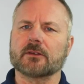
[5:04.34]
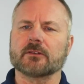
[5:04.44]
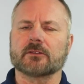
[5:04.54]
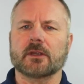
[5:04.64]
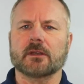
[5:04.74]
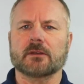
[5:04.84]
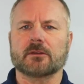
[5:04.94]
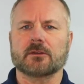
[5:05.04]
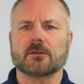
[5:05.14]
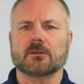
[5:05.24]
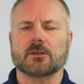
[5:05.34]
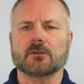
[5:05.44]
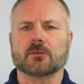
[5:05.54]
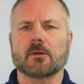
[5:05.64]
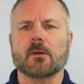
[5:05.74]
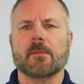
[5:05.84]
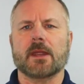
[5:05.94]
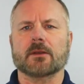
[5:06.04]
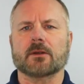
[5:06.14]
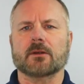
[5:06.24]
interesting to use
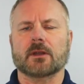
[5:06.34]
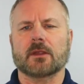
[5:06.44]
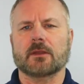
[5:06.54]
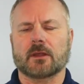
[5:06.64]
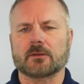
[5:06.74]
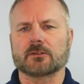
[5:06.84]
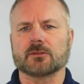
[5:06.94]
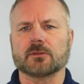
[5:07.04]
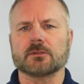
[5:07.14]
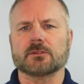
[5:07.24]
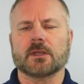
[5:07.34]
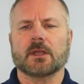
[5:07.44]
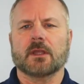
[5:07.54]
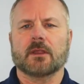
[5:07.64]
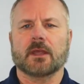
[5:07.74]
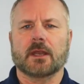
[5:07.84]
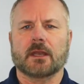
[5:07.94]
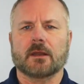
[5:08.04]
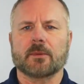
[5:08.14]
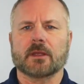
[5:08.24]
RoboMaker and the other tools that
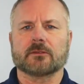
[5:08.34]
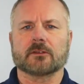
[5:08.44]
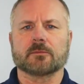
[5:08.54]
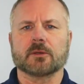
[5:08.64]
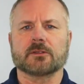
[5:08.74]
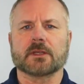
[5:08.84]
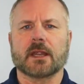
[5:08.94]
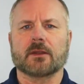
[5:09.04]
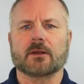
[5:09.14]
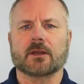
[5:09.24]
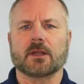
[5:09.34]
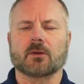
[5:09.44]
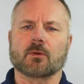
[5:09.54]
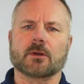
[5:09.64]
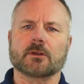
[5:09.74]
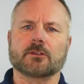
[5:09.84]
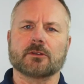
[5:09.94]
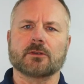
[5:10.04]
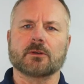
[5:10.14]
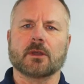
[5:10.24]
AWS has put together in order
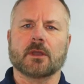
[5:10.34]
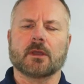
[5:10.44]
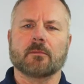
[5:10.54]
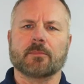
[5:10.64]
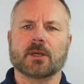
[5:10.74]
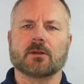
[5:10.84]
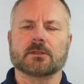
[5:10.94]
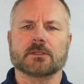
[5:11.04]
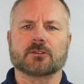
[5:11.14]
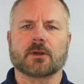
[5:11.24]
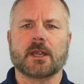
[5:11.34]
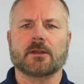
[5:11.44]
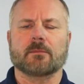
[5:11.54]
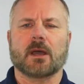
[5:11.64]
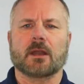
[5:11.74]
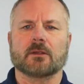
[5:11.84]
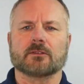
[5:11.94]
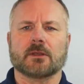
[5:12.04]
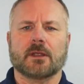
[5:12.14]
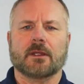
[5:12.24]
to build and train your
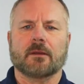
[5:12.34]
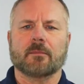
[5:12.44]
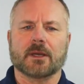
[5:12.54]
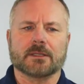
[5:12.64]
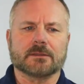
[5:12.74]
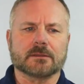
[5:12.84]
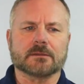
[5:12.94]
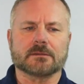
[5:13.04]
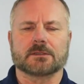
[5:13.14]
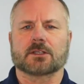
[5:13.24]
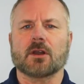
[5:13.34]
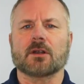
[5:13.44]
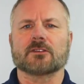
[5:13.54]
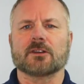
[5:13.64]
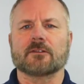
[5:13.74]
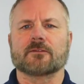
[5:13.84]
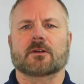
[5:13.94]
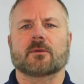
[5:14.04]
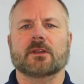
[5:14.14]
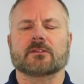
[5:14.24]
models, but the car's there
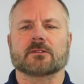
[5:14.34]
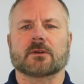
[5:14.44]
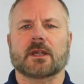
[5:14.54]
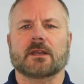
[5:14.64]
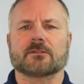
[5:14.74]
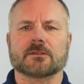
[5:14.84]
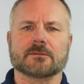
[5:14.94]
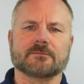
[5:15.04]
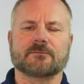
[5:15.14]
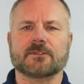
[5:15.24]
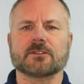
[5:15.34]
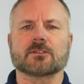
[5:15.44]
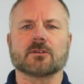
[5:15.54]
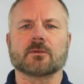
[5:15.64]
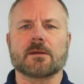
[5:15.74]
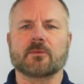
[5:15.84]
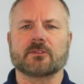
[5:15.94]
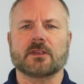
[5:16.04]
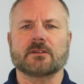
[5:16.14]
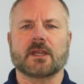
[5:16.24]
for a reason, right? It's a physical
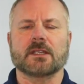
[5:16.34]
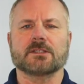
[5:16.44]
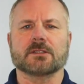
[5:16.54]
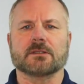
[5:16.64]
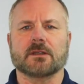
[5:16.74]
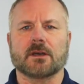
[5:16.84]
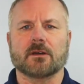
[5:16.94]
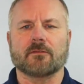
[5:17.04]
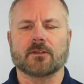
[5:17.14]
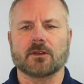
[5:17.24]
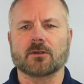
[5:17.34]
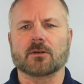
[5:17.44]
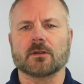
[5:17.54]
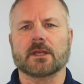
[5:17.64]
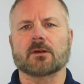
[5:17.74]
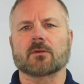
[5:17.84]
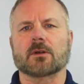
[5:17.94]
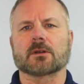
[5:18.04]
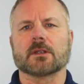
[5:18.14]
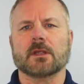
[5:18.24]
representation of the neural
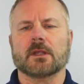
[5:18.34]
network